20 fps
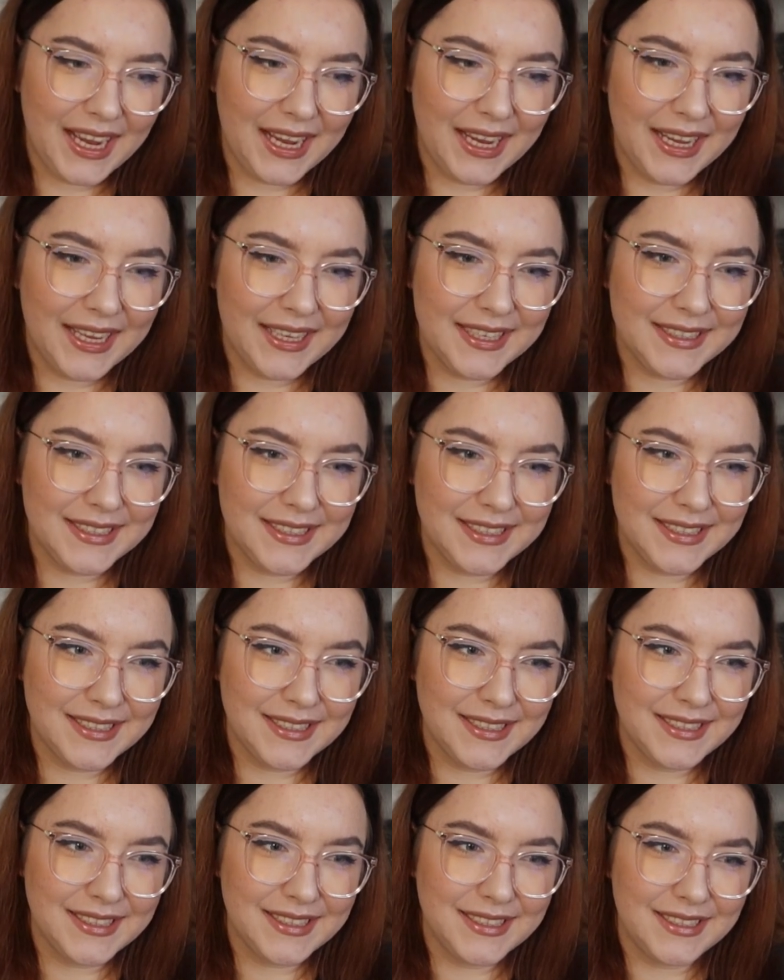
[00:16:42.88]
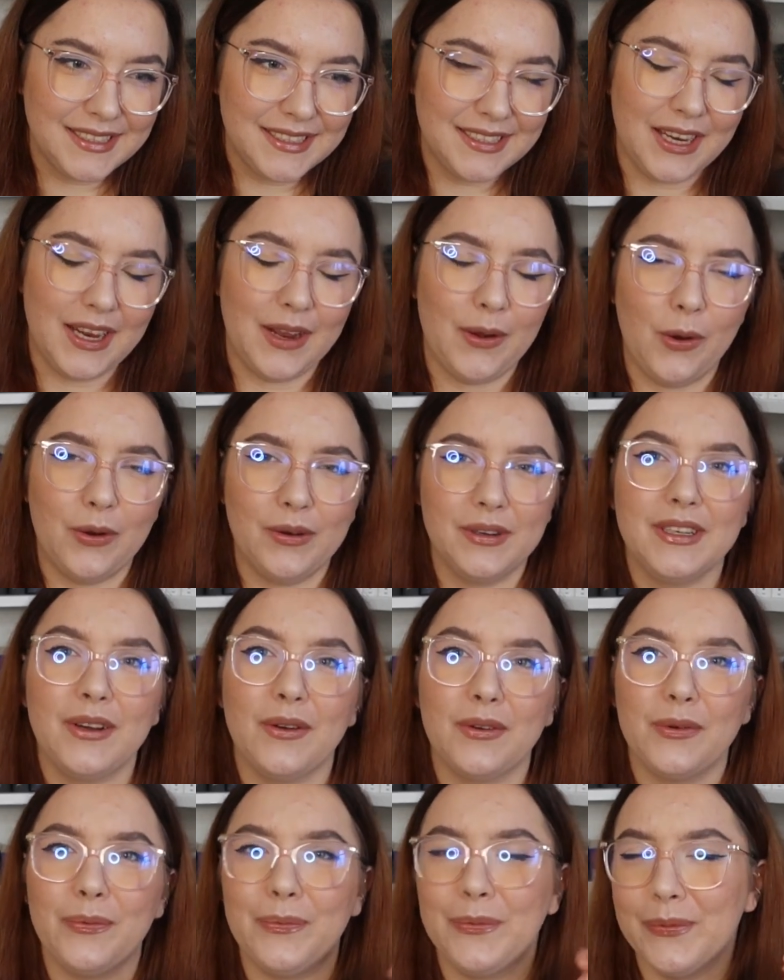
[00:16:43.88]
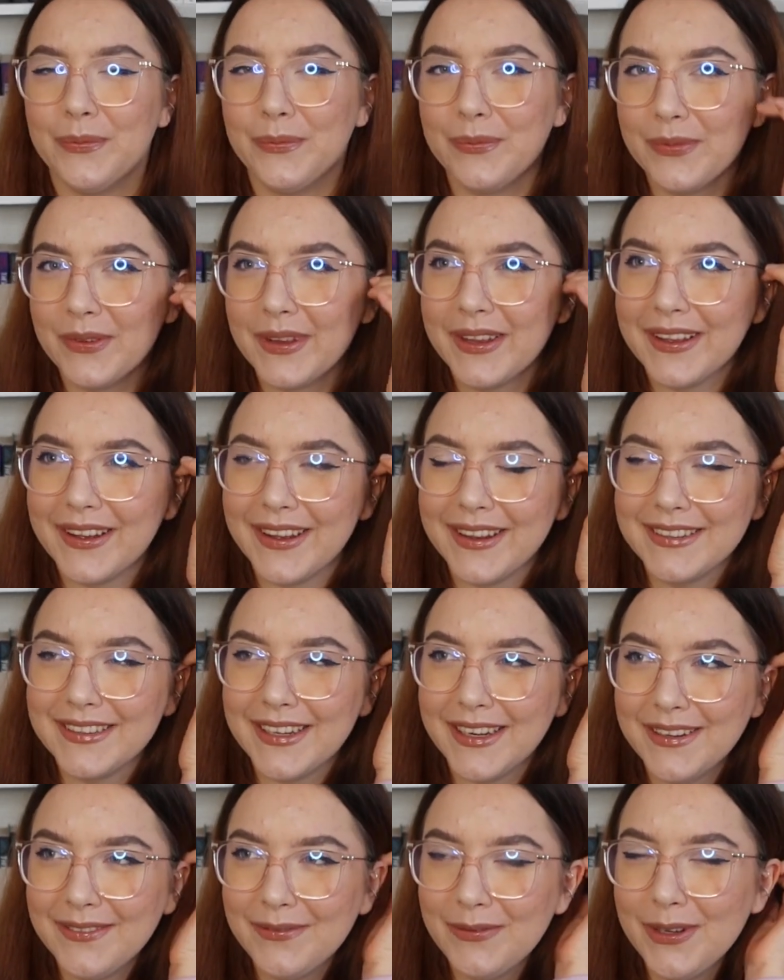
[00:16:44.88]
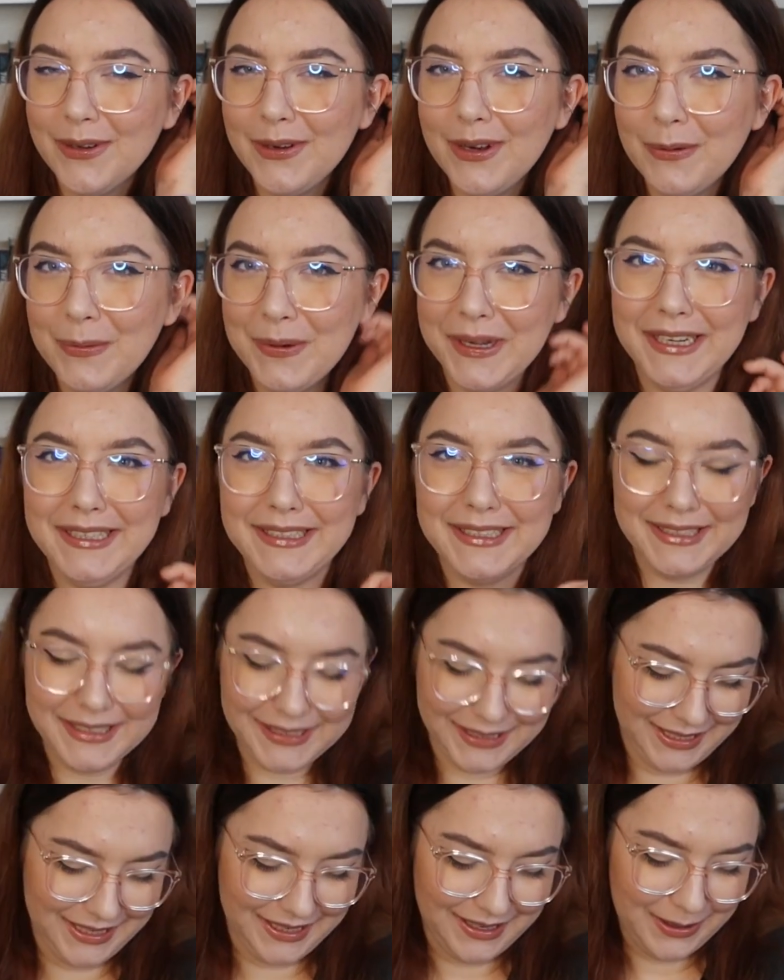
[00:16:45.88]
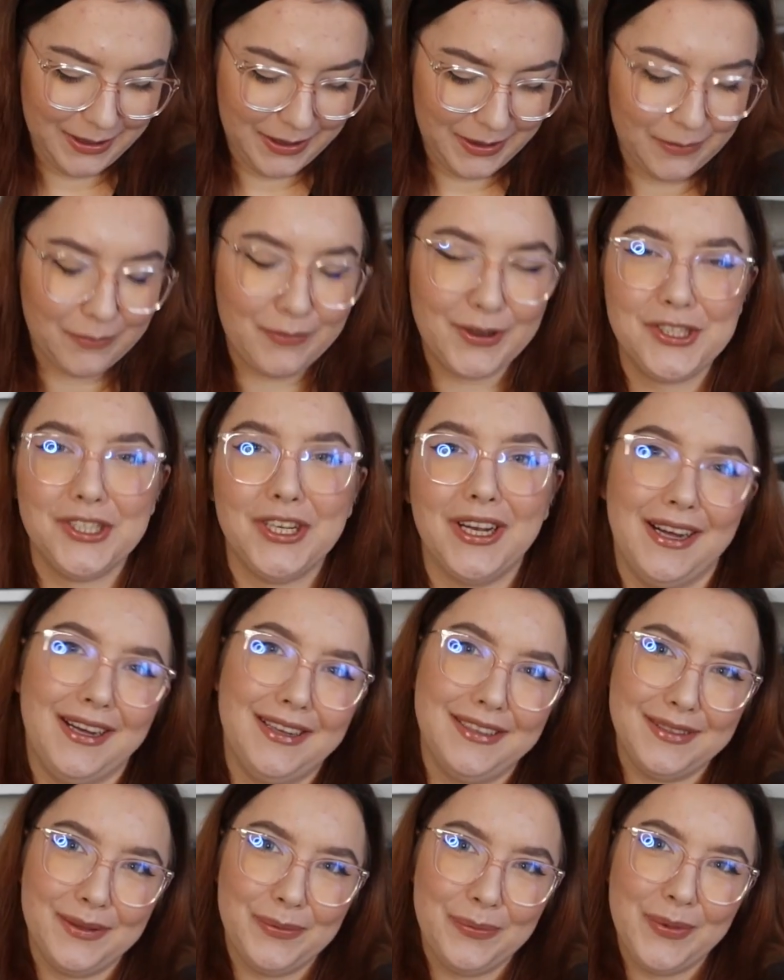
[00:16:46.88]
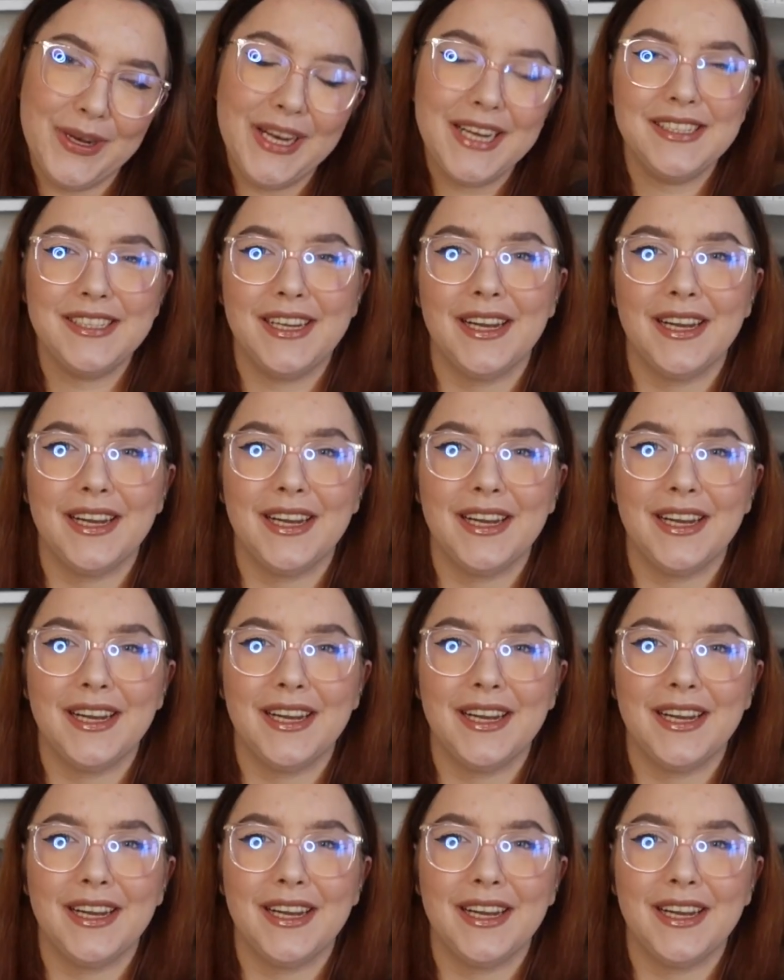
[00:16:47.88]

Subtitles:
and then we read Fragile Heart. When